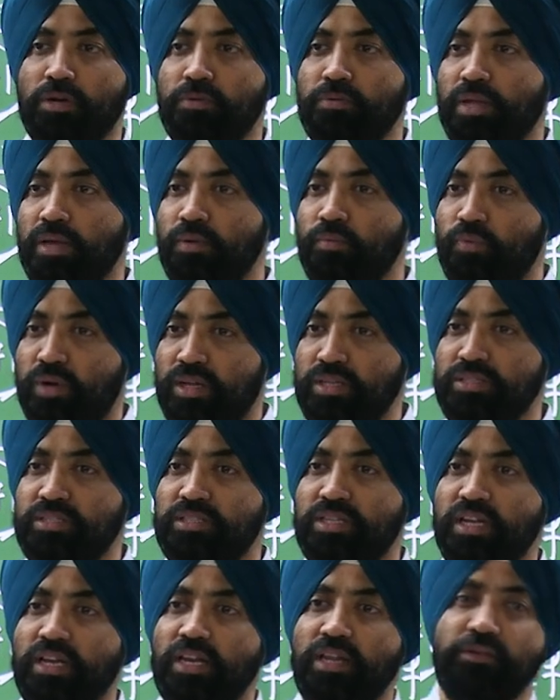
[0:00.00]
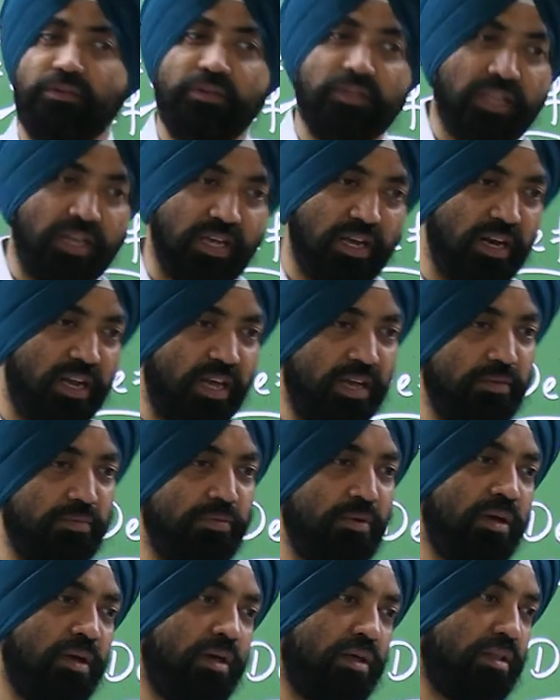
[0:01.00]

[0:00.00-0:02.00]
of time, once they lived their life,